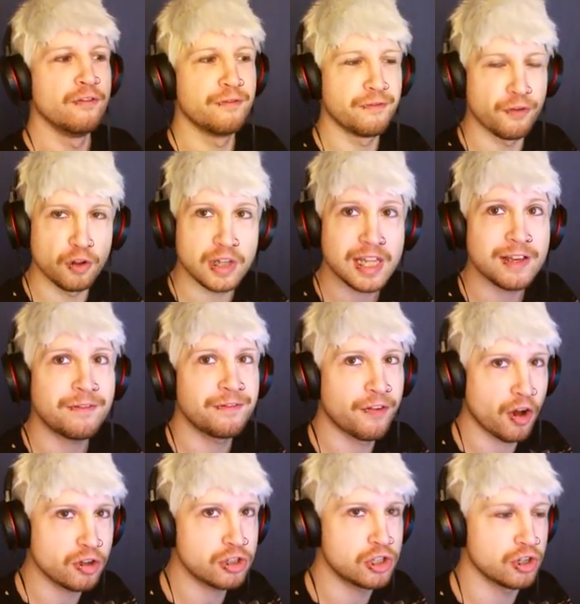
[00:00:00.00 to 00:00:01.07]
fully
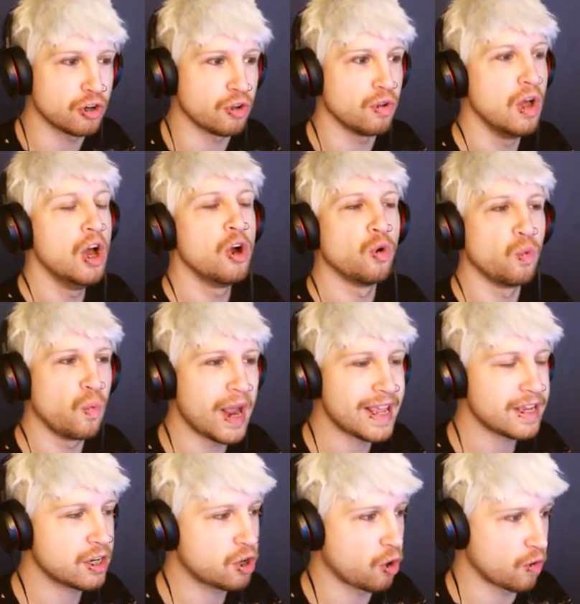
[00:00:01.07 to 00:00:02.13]
functional
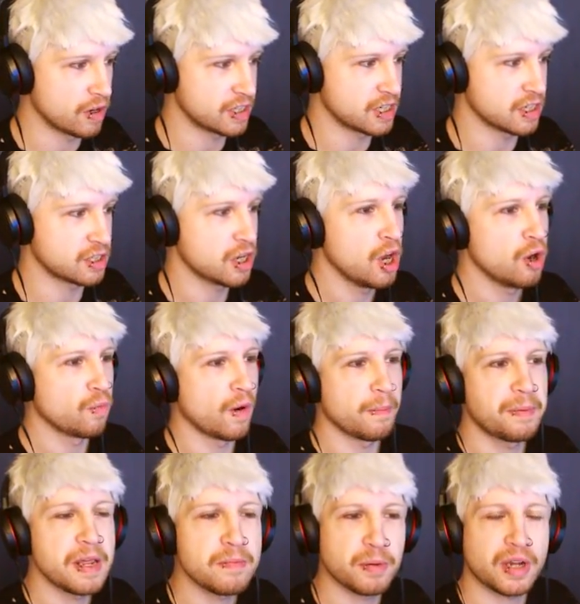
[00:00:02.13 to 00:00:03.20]
wing courses where
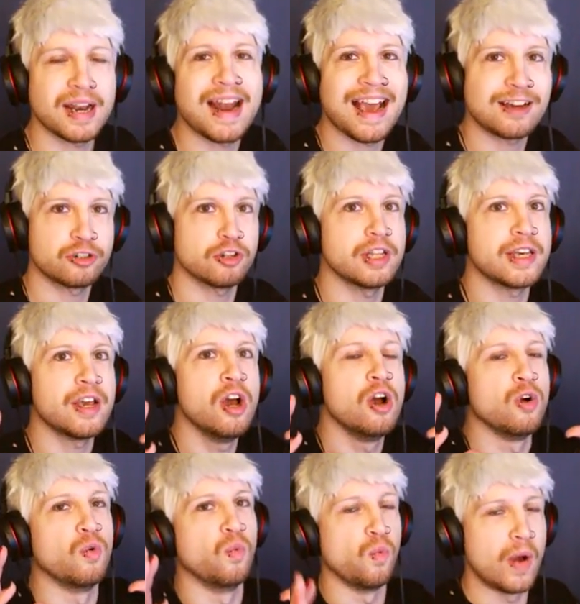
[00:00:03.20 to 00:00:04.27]
people can actually
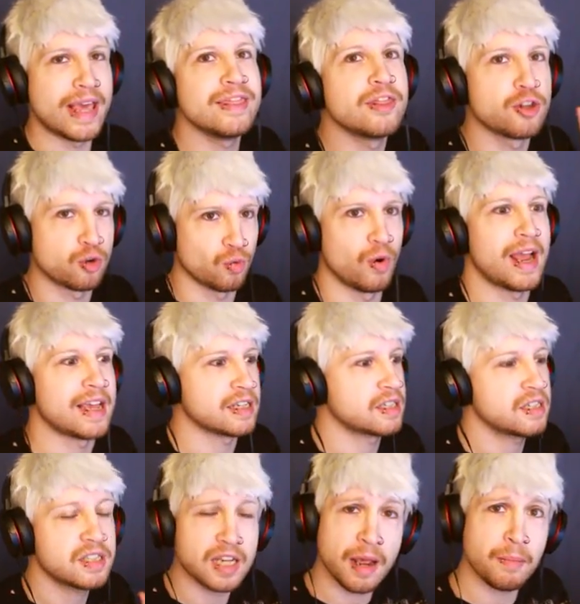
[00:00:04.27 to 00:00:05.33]
win the race.
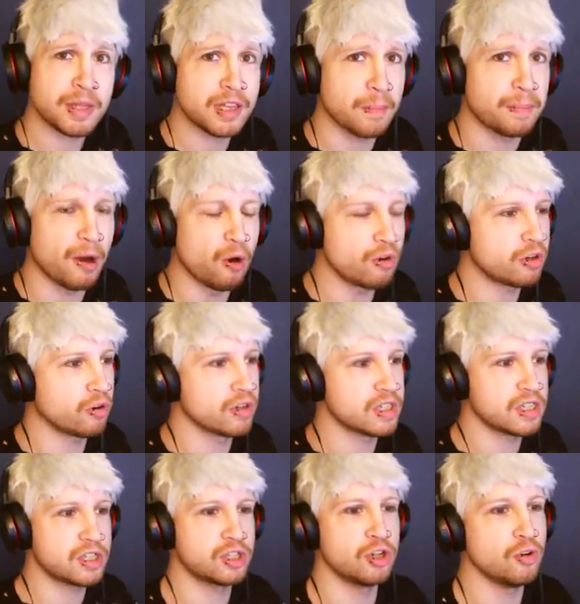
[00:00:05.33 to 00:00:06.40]
Same with the boat
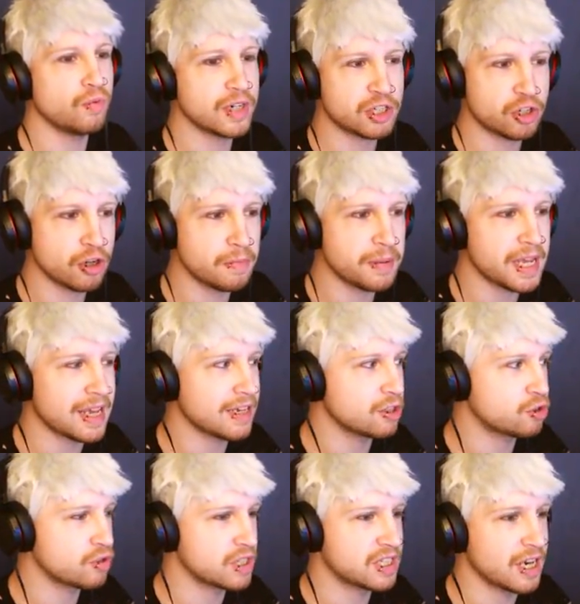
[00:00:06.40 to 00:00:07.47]
courses too, which could be
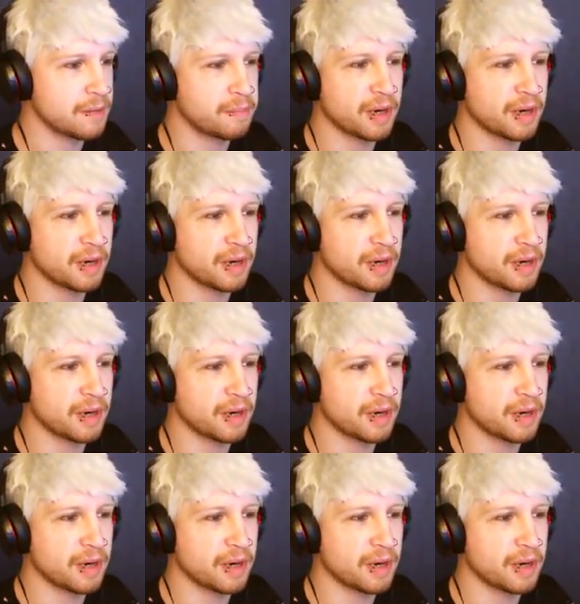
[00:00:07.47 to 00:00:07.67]
interesting,